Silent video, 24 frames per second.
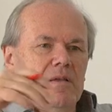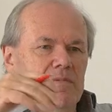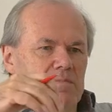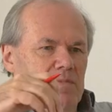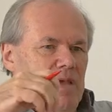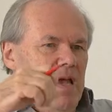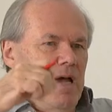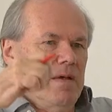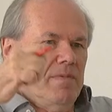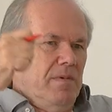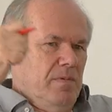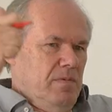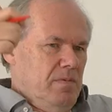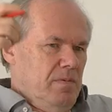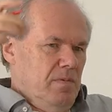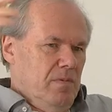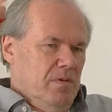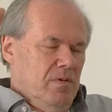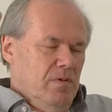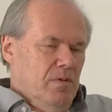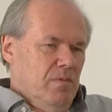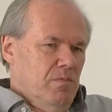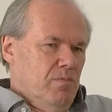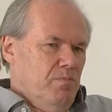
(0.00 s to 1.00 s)
yeah,
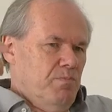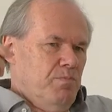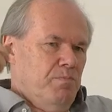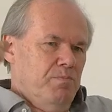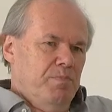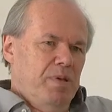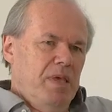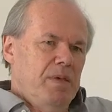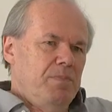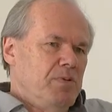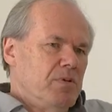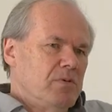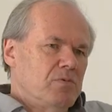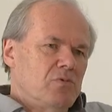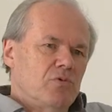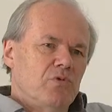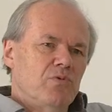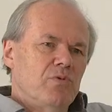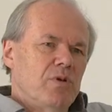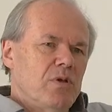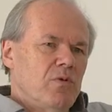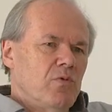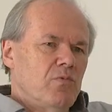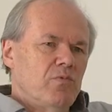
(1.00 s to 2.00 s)
the people
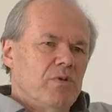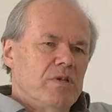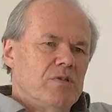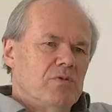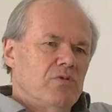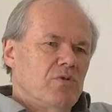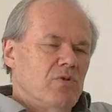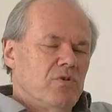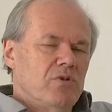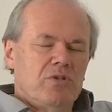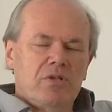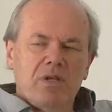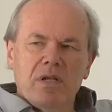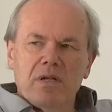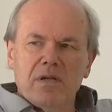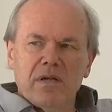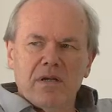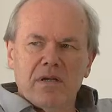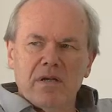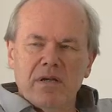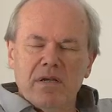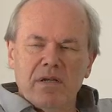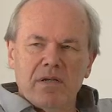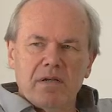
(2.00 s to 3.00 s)
doing research
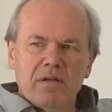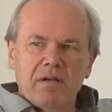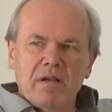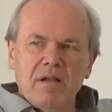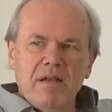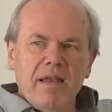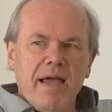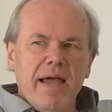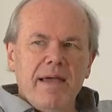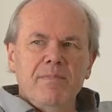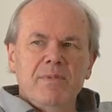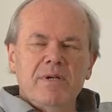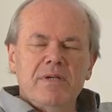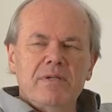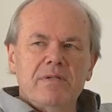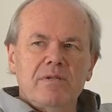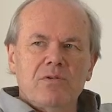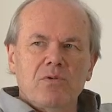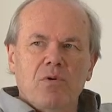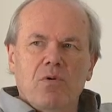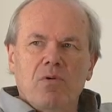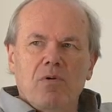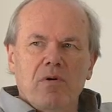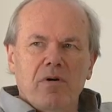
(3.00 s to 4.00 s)
in
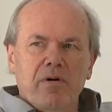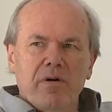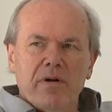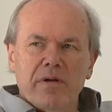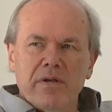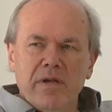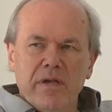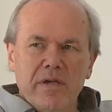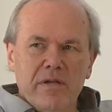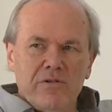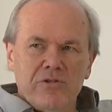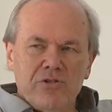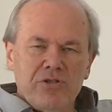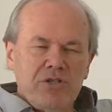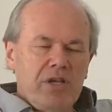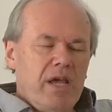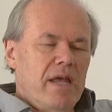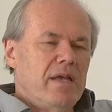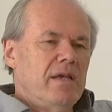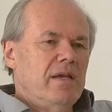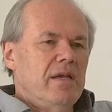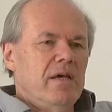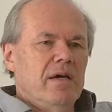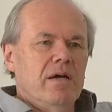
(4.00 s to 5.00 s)
climate or in
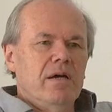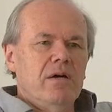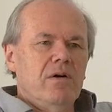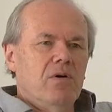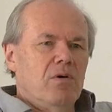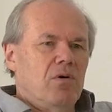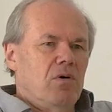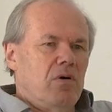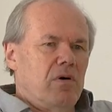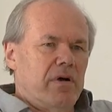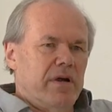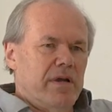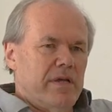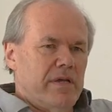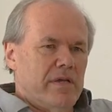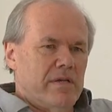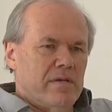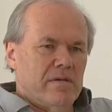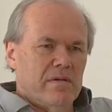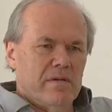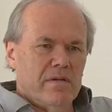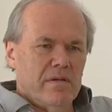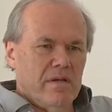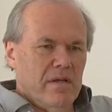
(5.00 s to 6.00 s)
gender or
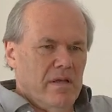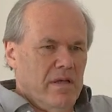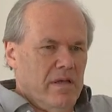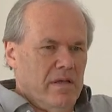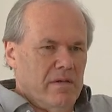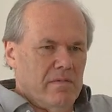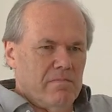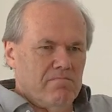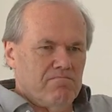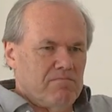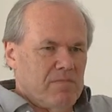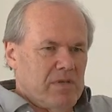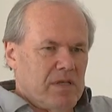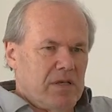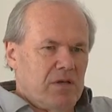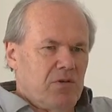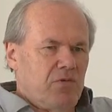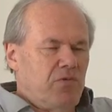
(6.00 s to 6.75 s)
in